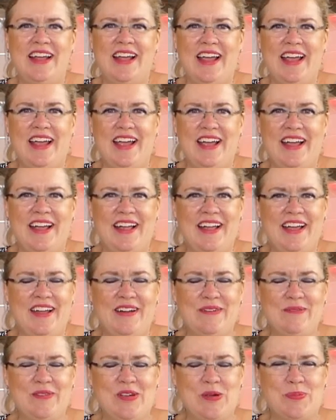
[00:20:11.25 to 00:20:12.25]

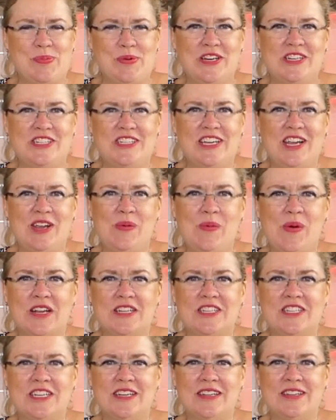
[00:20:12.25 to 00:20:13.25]
And we appreciate you
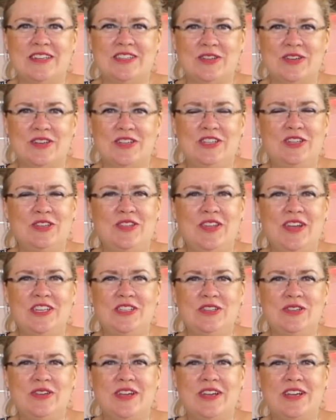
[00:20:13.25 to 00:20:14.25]
watching. There's only 2
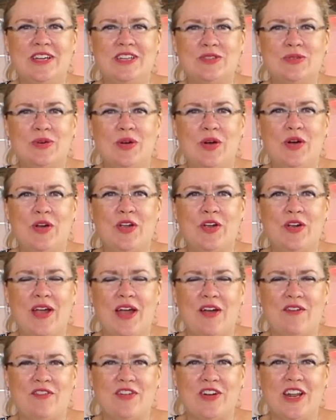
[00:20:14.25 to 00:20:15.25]
things you can control, your
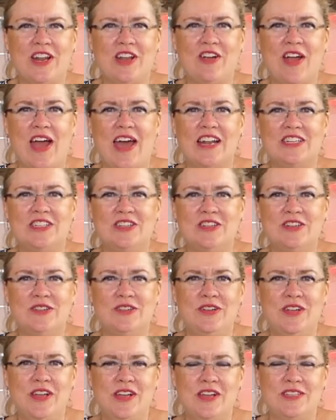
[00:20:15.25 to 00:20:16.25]
effort and your
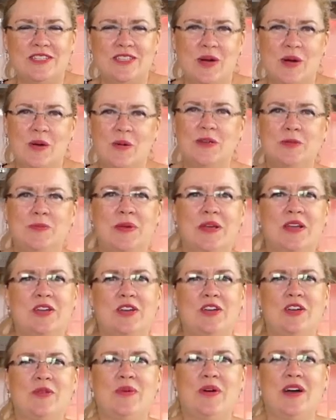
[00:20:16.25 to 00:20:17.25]
attitude. So always pick a
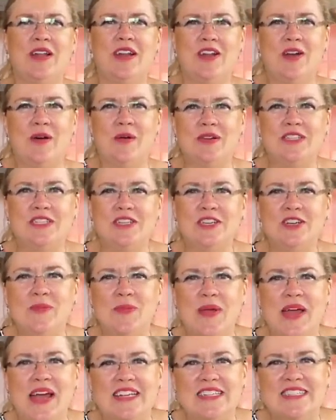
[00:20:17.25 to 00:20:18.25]
good one and always do your
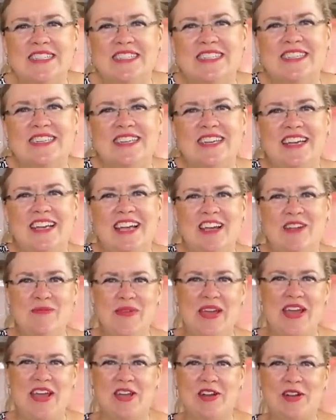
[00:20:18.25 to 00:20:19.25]
best and
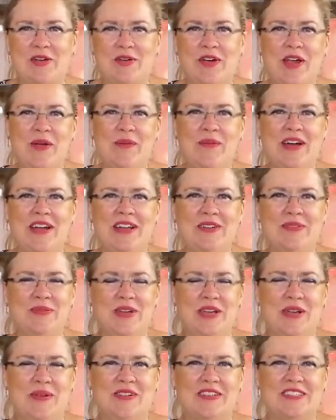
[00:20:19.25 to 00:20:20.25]
make it a great one.
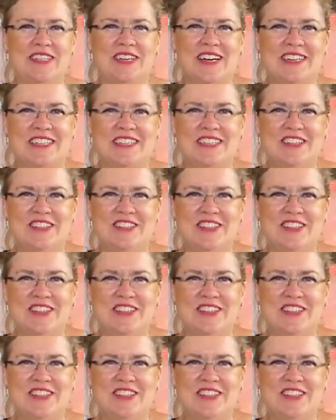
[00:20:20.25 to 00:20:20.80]
We will talk to you